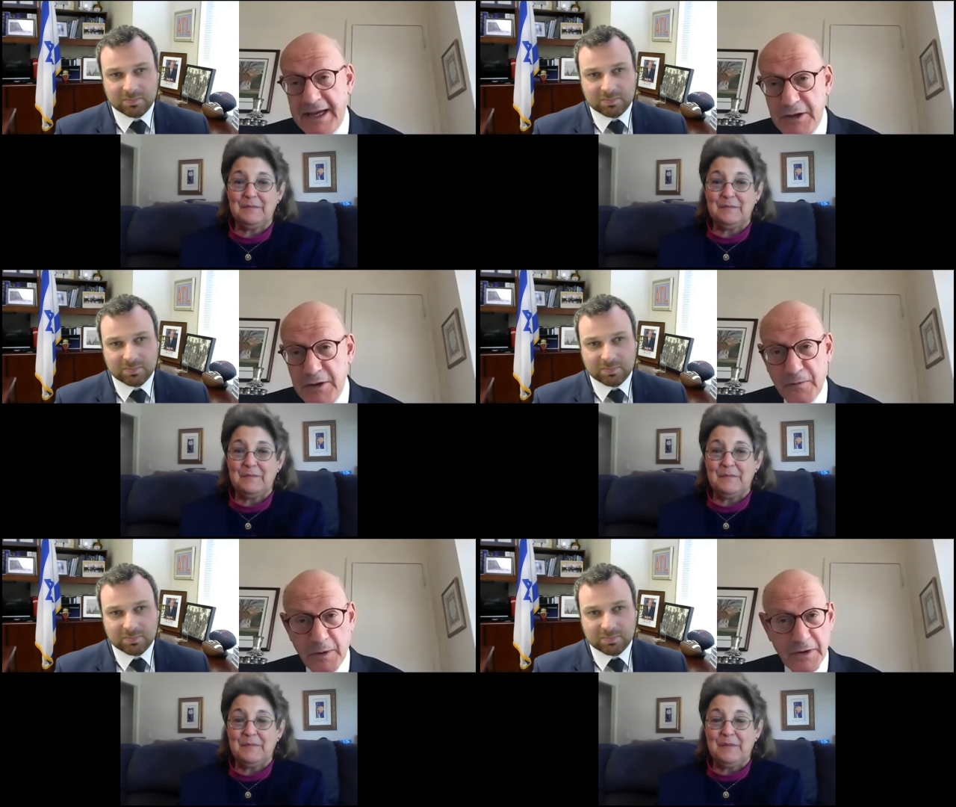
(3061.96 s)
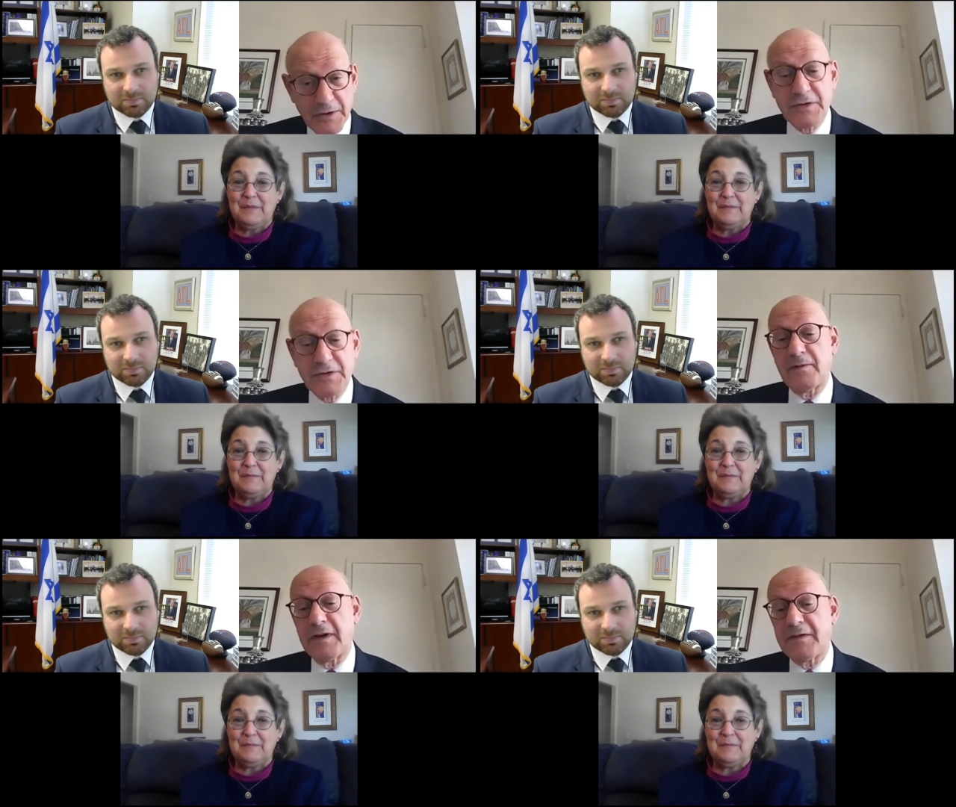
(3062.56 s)
Speaker 1: you for your
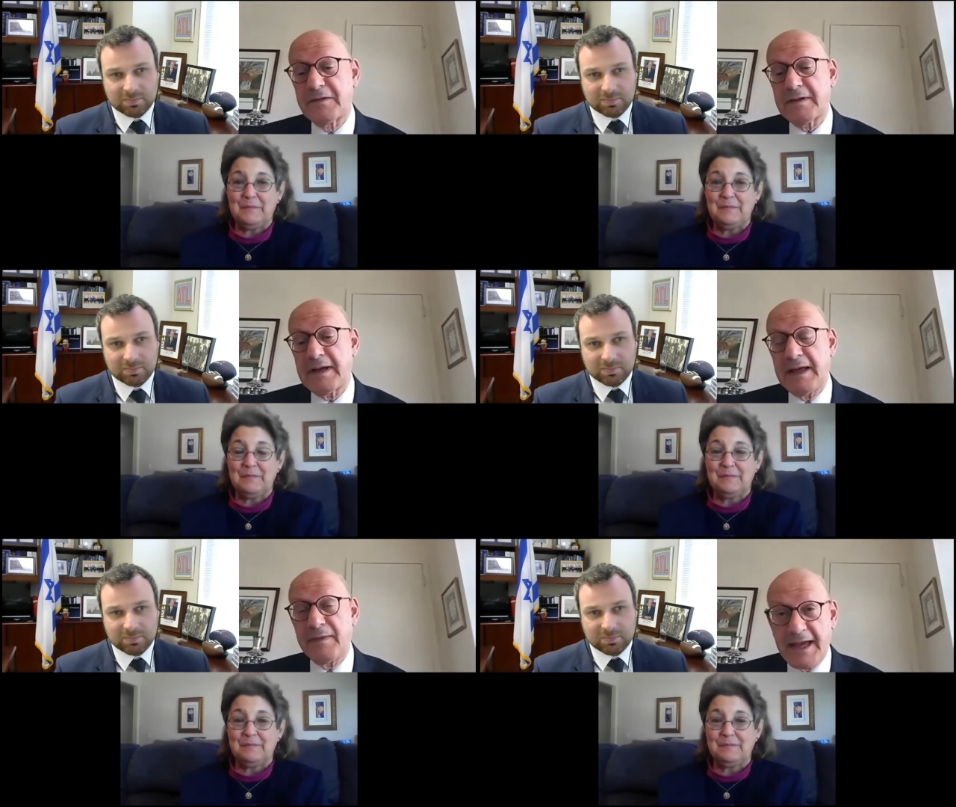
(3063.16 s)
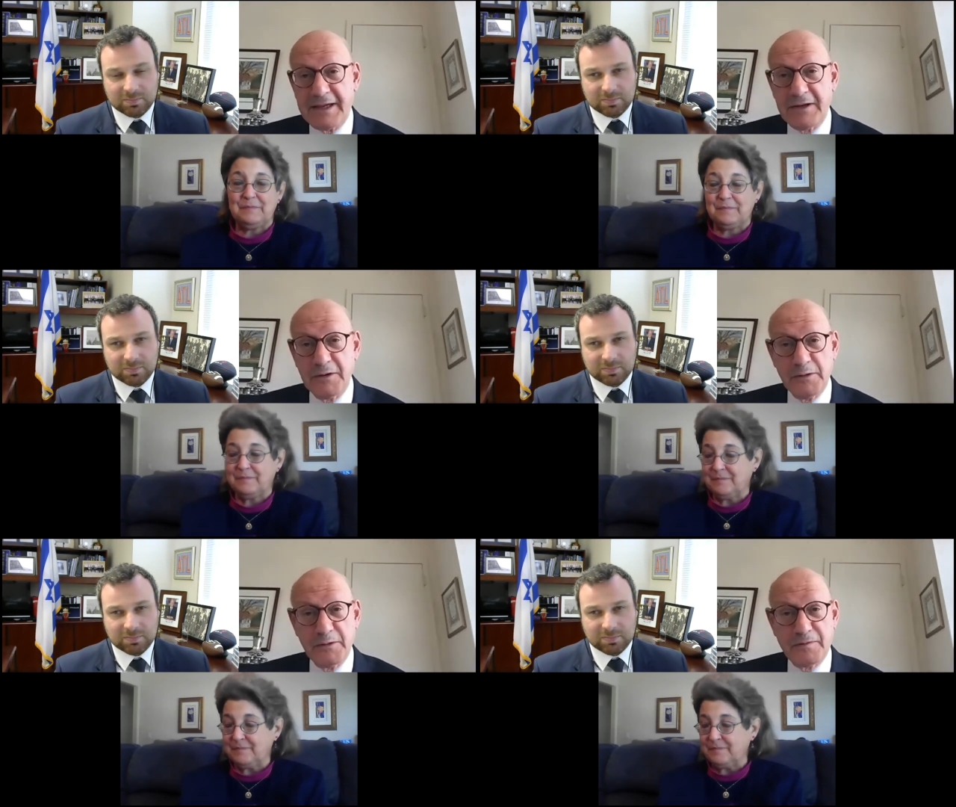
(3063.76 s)
service and thank
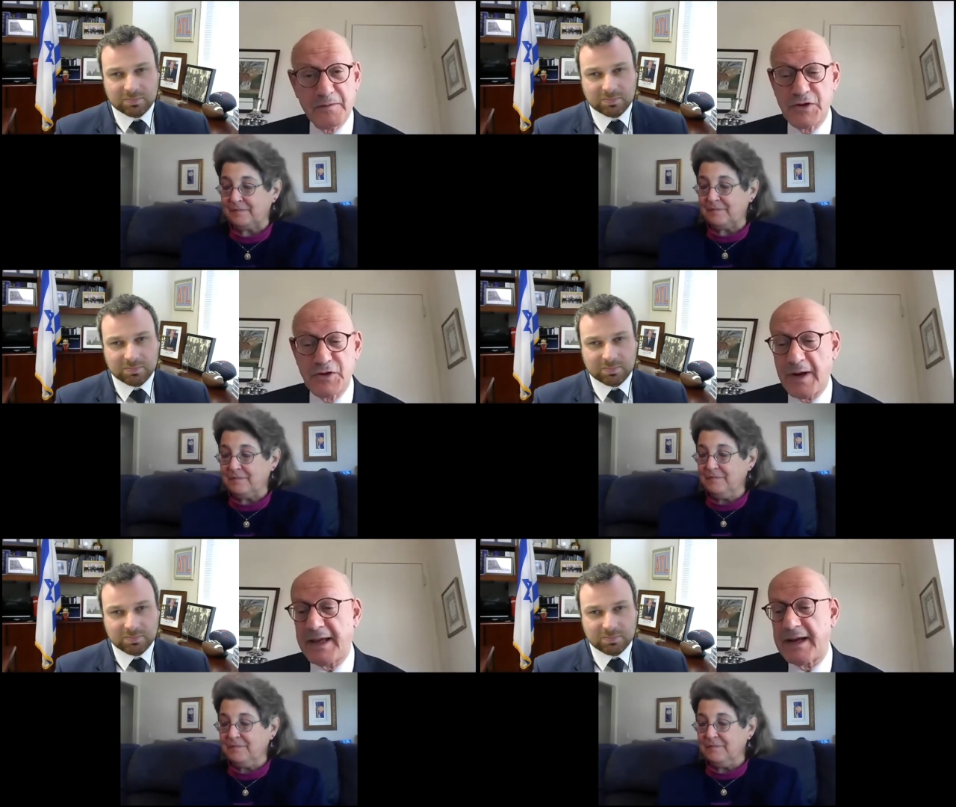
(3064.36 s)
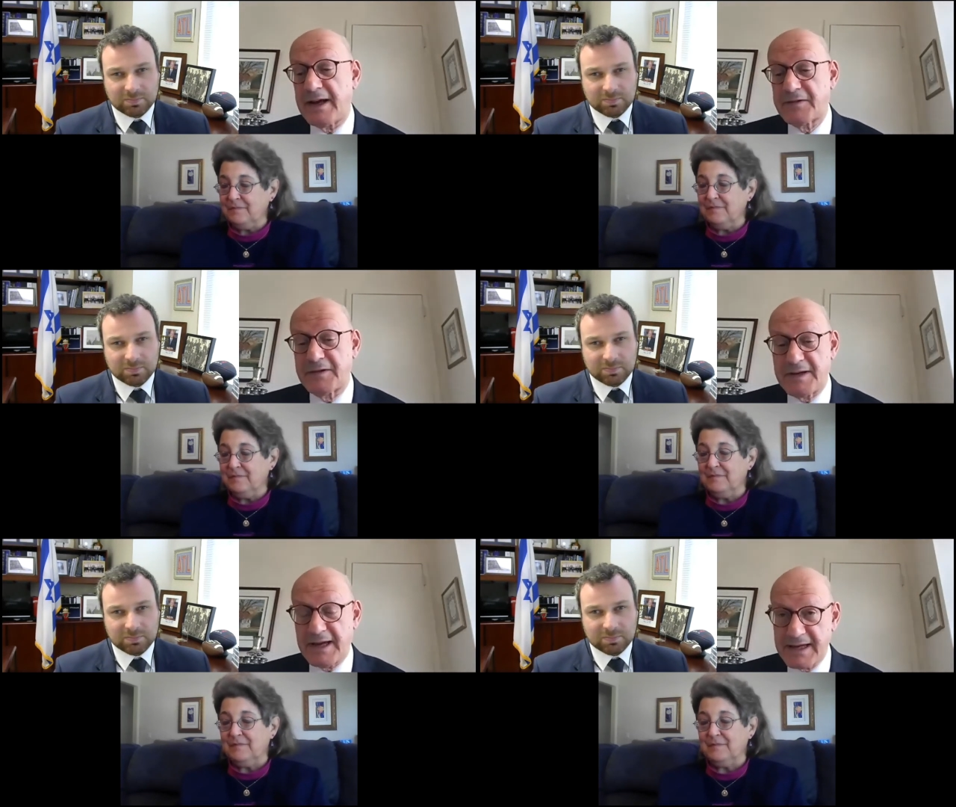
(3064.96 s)
you for joining us
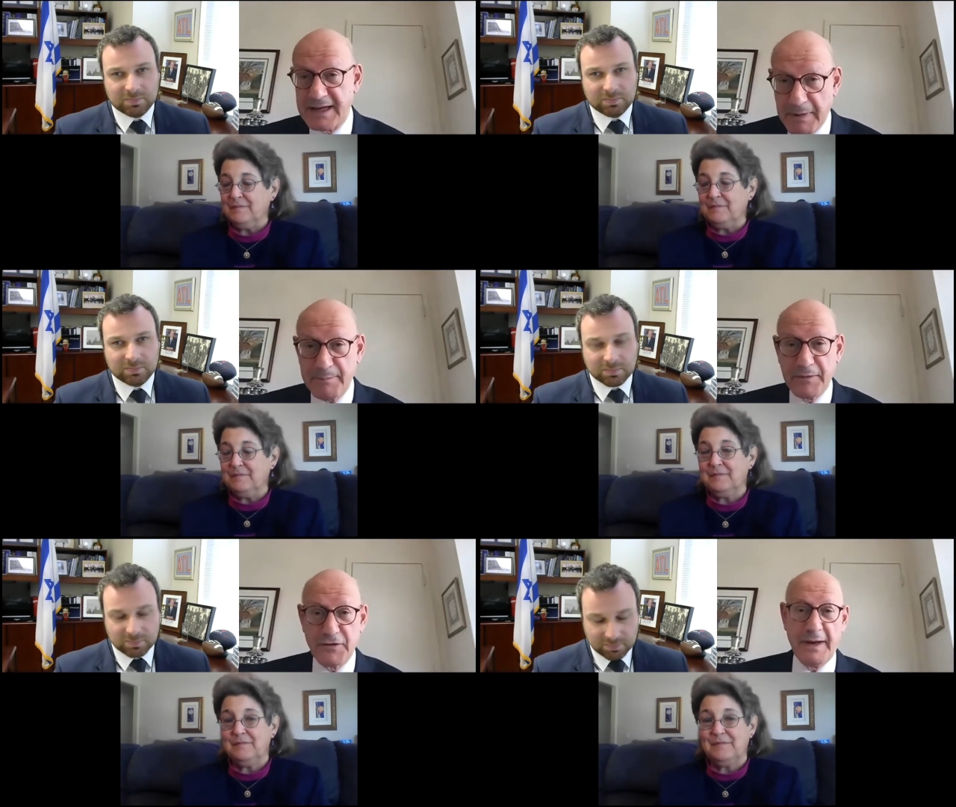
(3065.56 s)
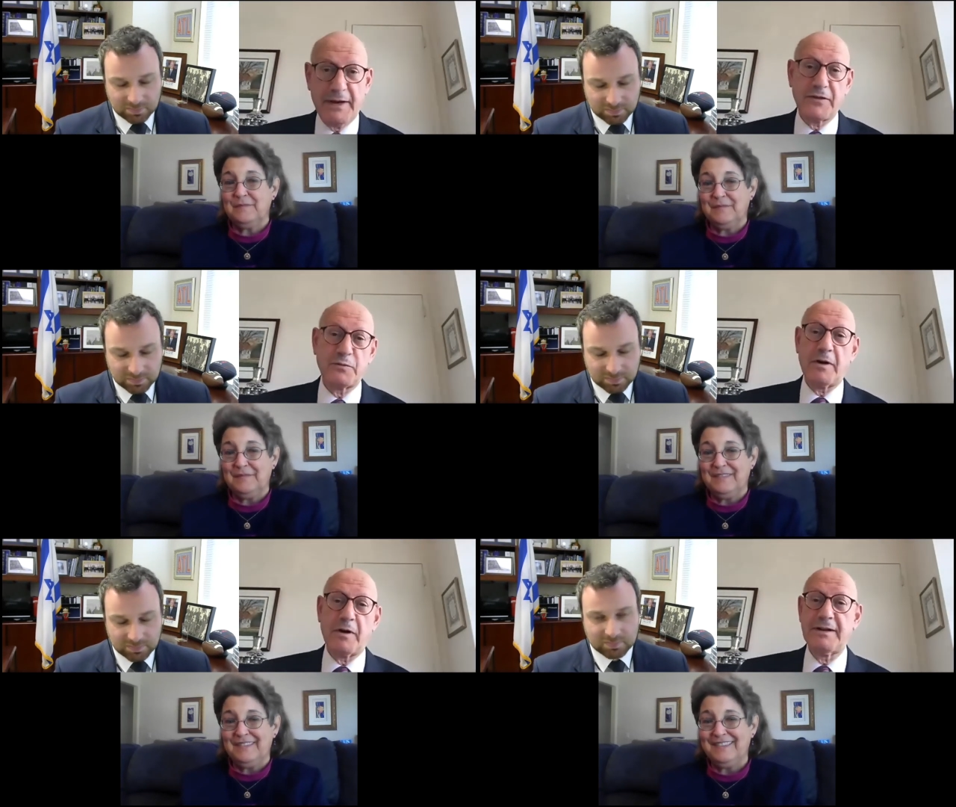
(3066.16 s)
today. Keep up the tremendous
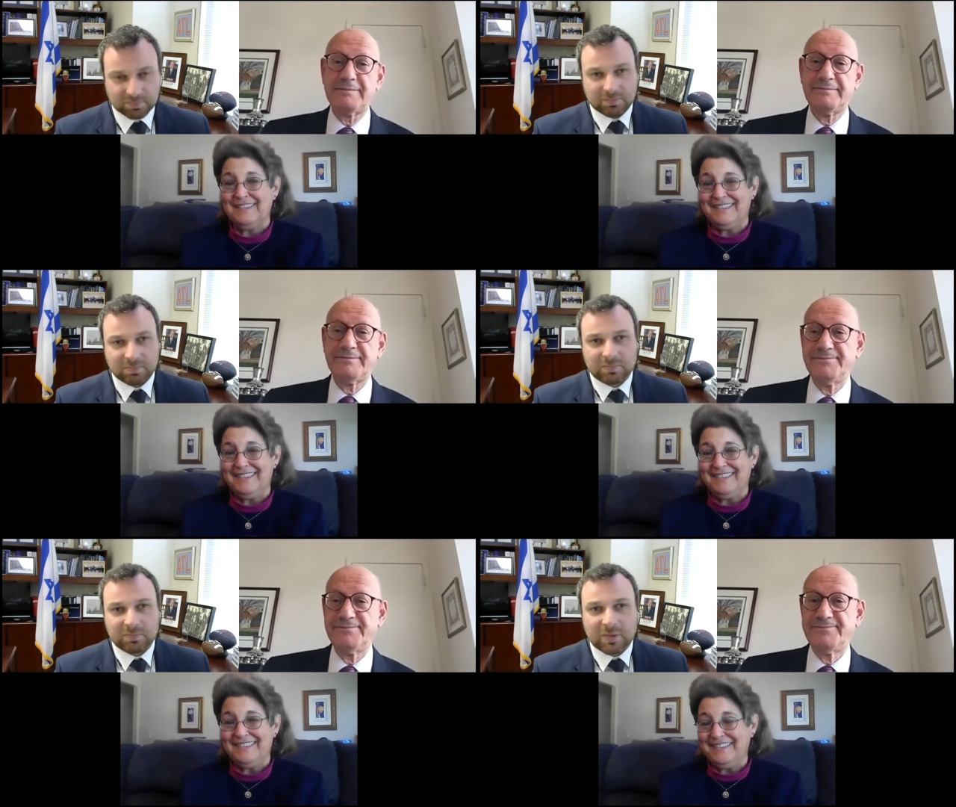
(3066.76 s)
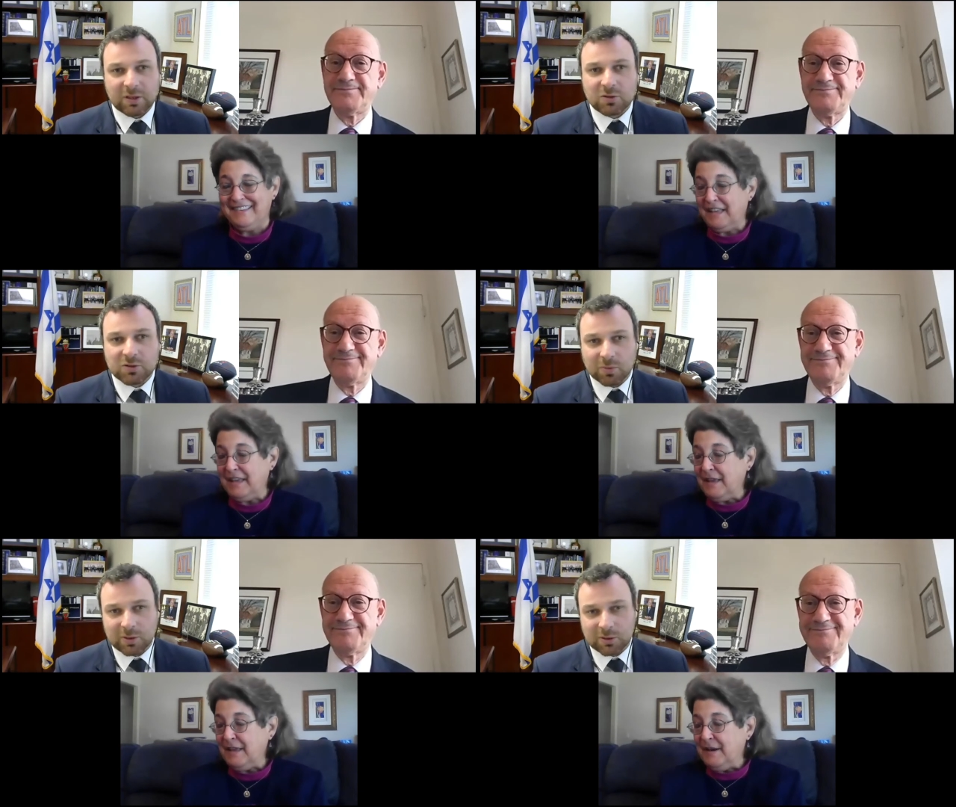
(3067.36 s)
work. Thank you
Speaker 2: so
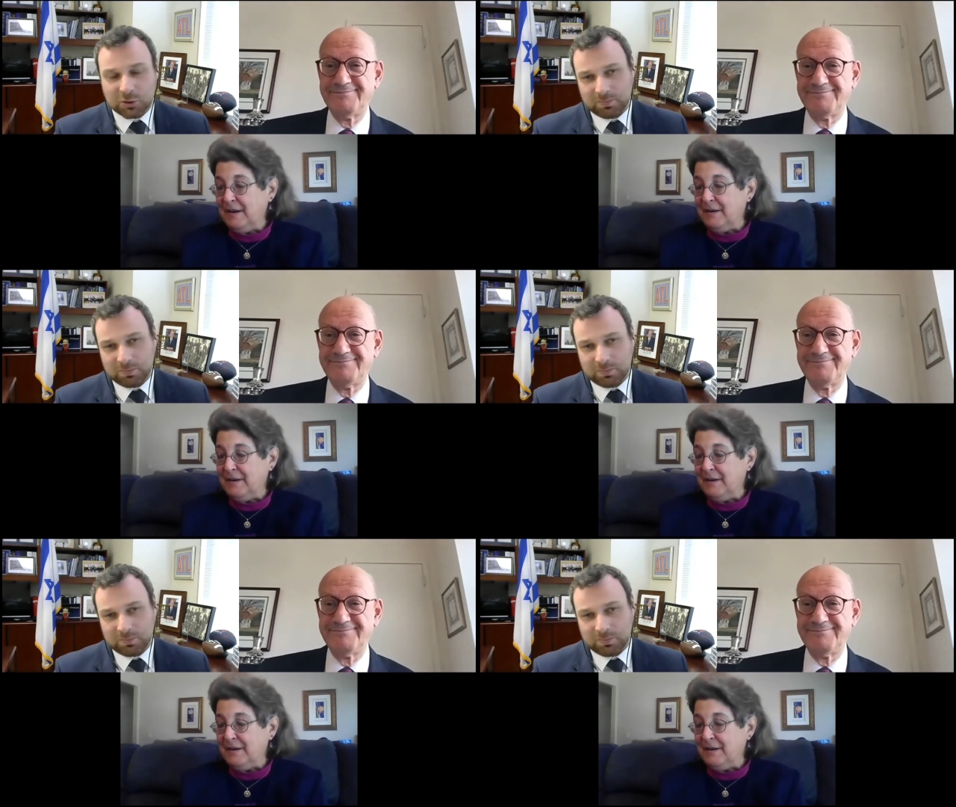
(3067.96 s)
much.